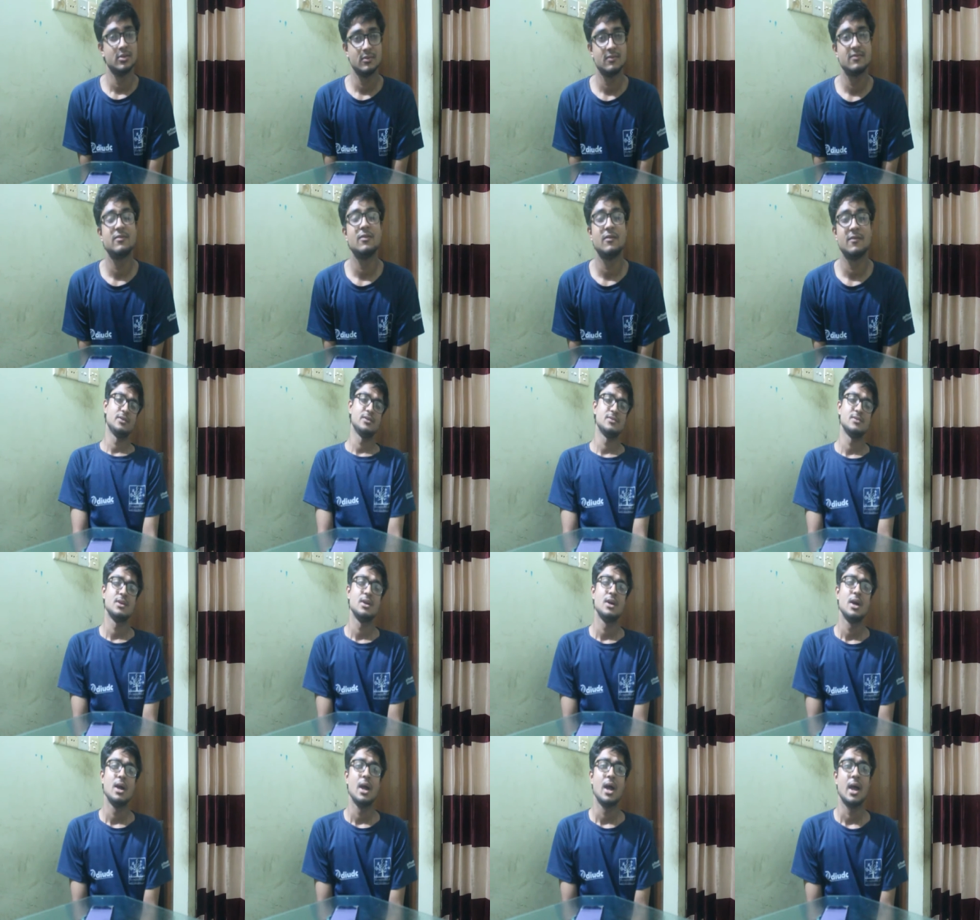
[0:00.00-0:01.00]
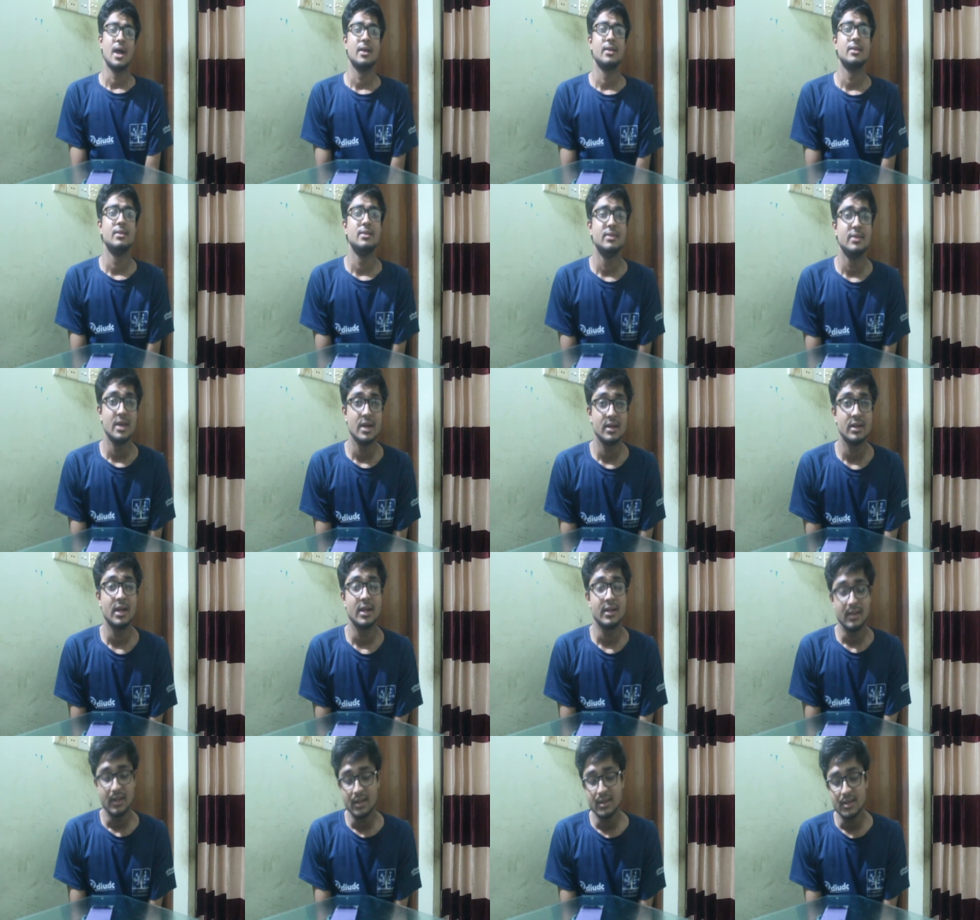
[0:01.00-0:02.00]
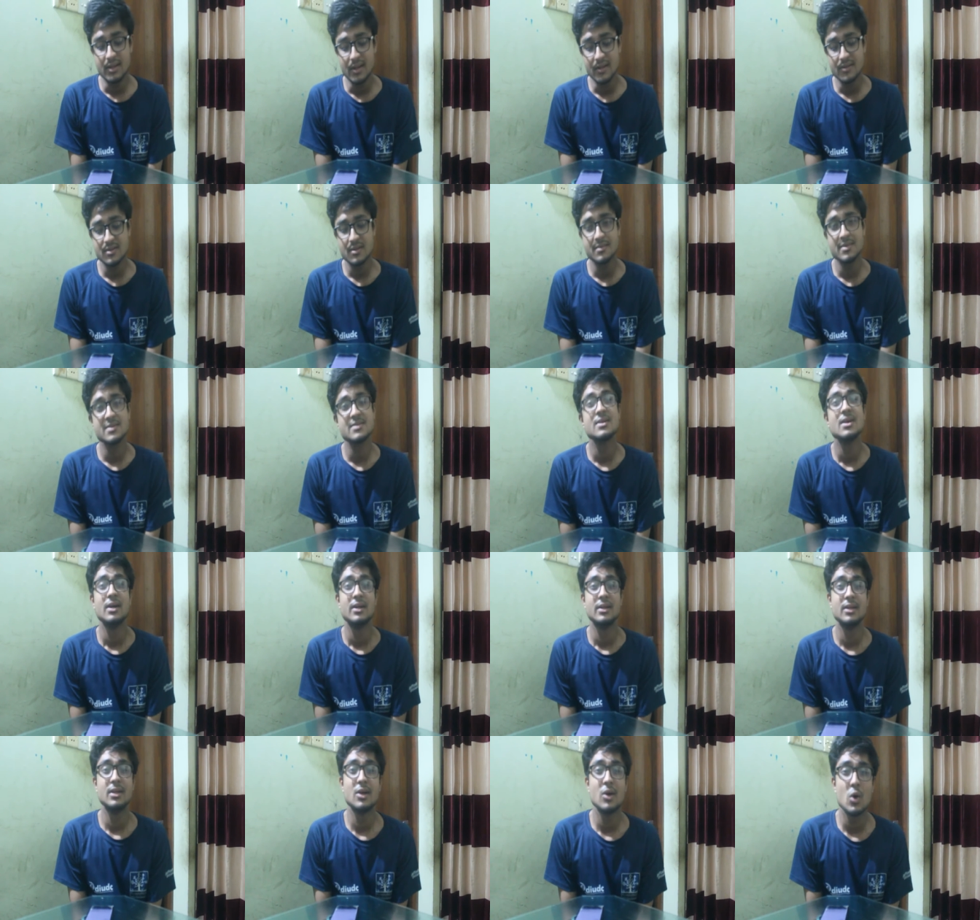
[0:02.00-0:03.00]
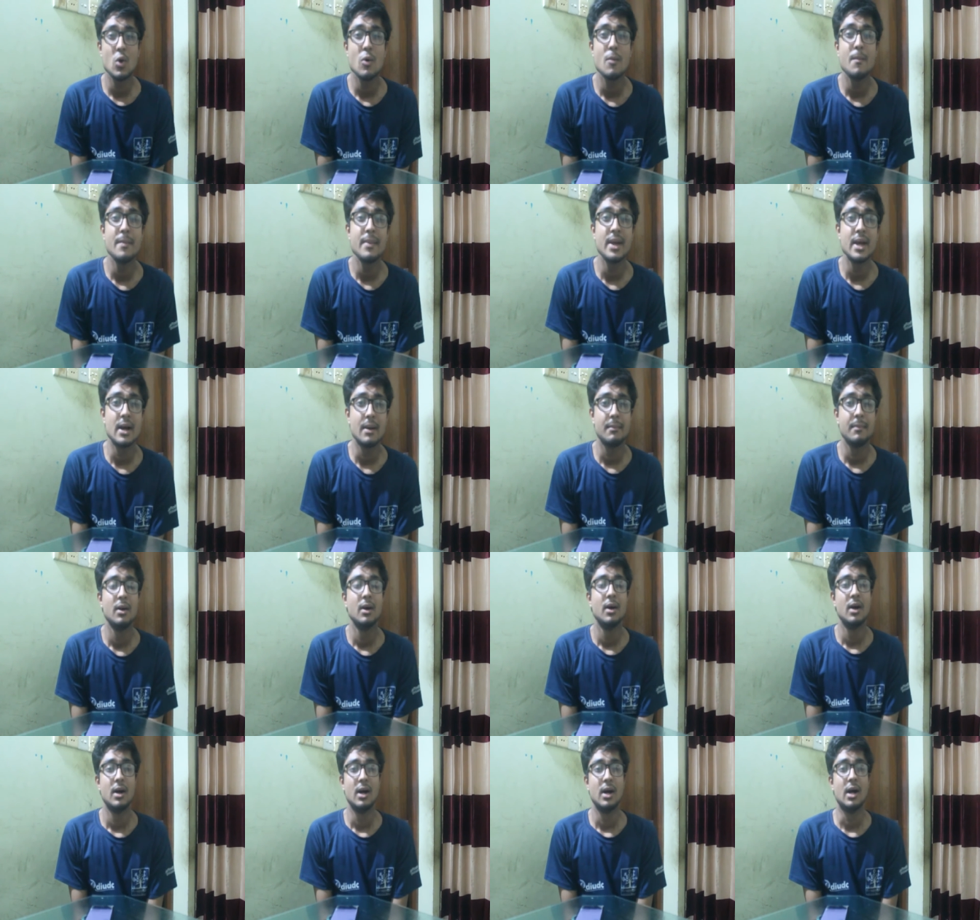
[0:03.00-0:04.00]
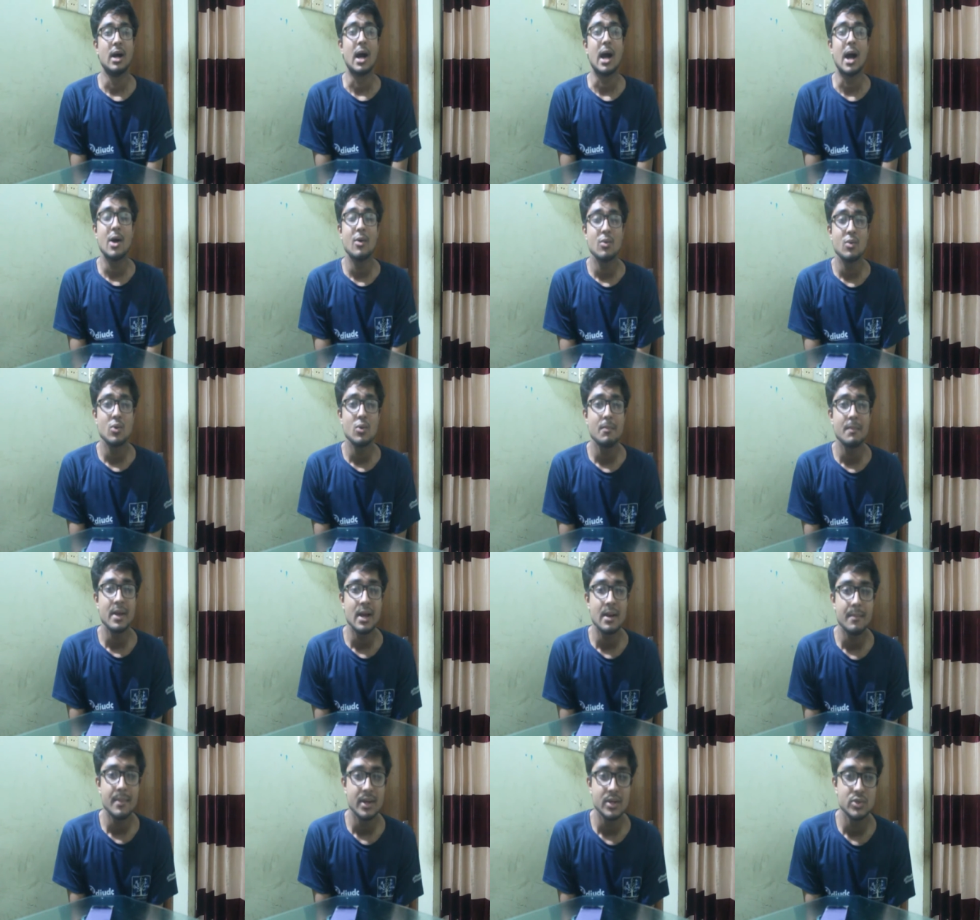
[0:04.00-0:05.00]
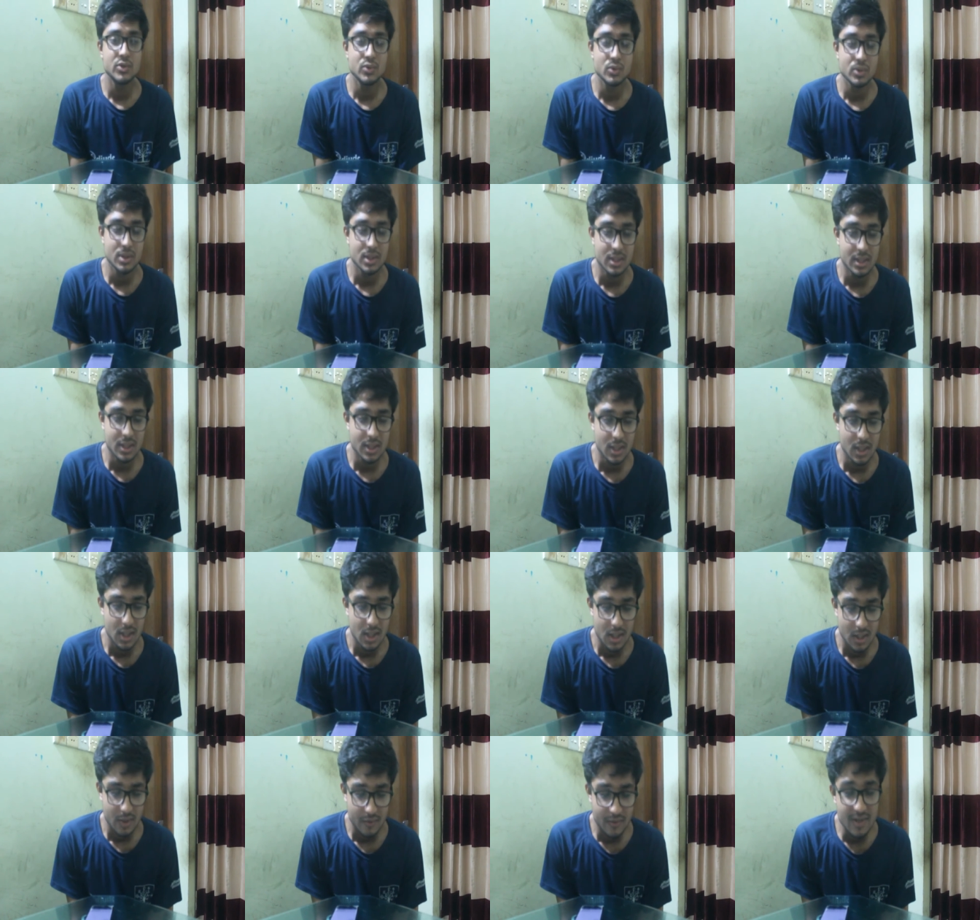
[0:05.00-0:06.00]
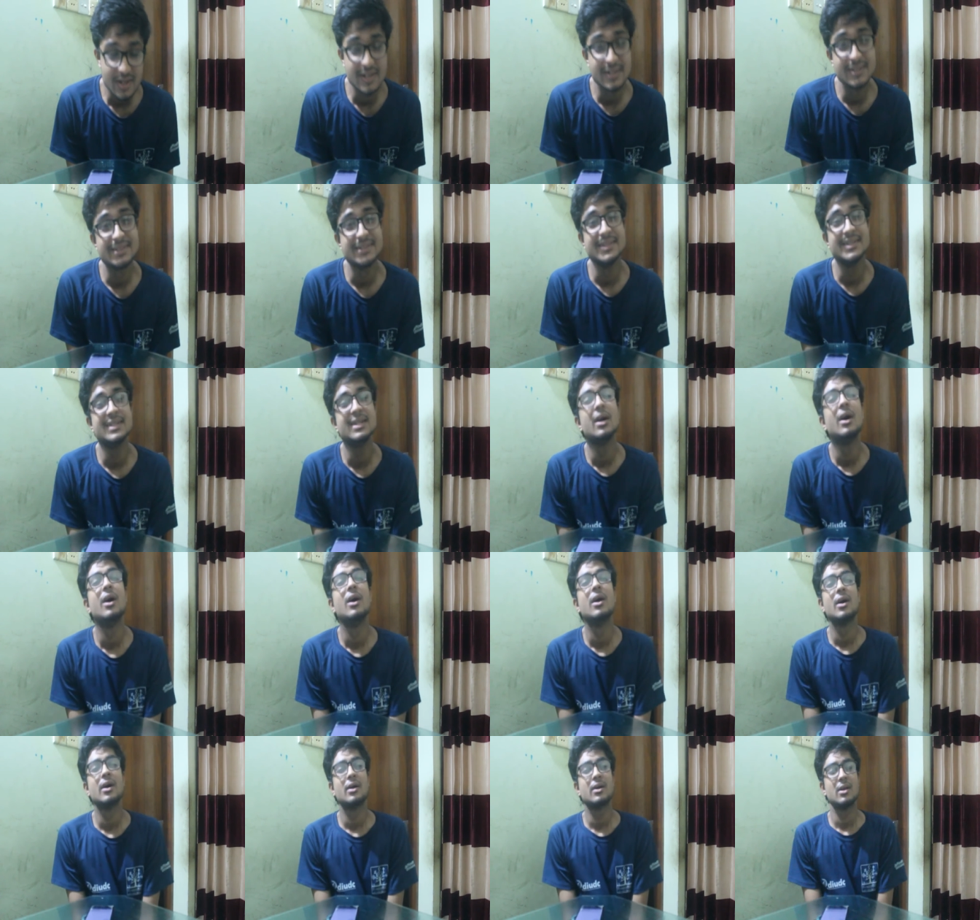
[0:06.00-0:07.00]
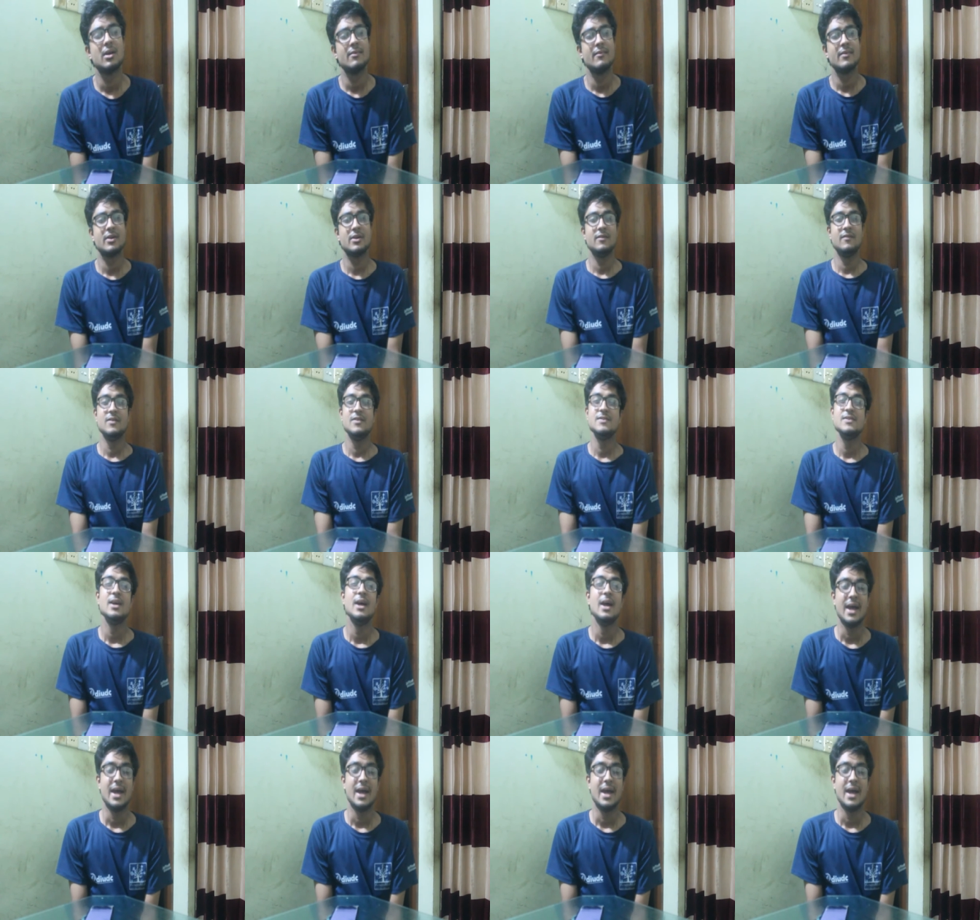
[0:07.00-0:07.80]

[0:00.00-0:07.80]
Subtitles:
for this. And then the next step is coping up. How coping up actually relates in club activities.